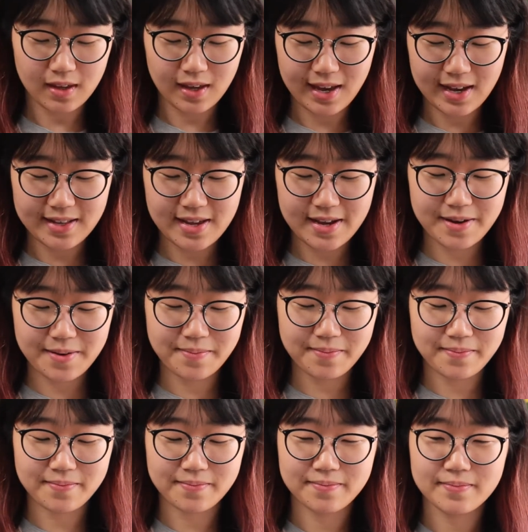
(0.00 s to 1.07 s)
and
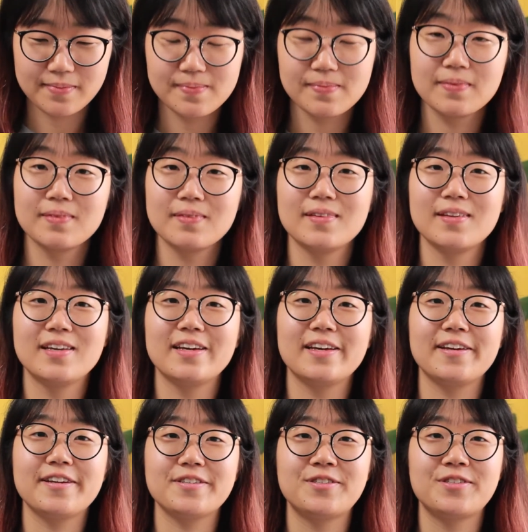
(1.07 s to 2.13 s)

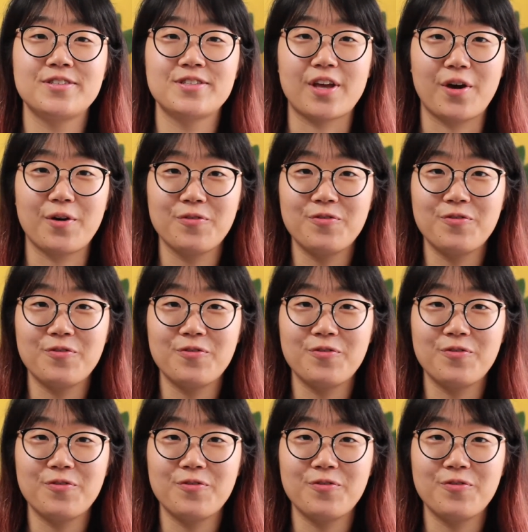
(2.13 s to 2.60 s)
it's so